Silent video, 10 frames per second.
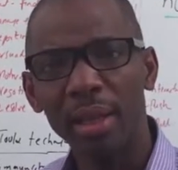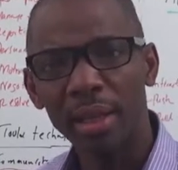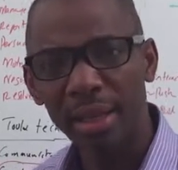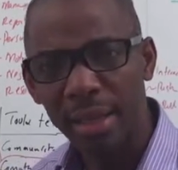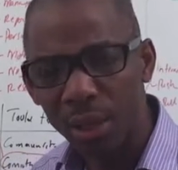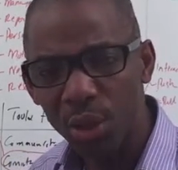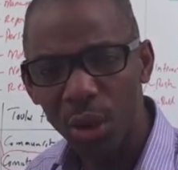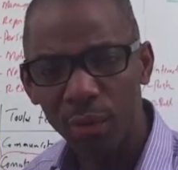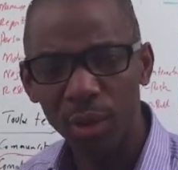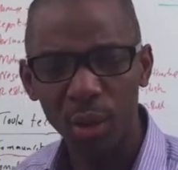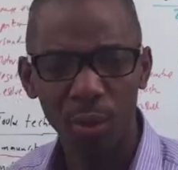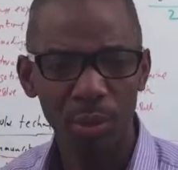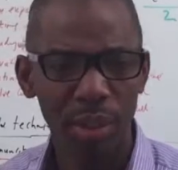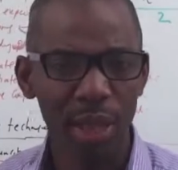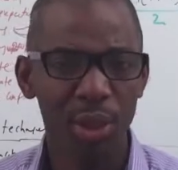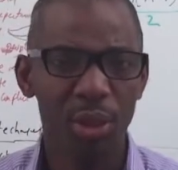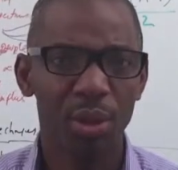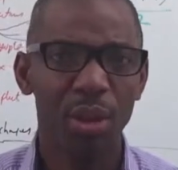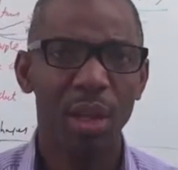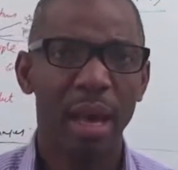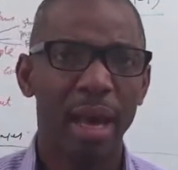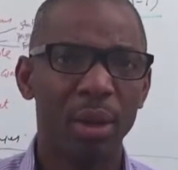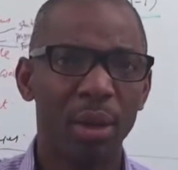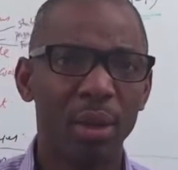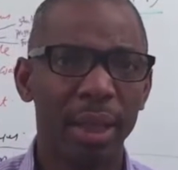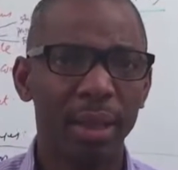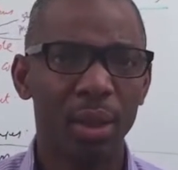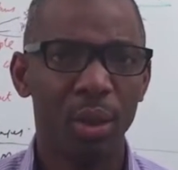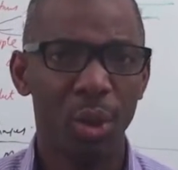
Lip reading: the nature of the communication and all that,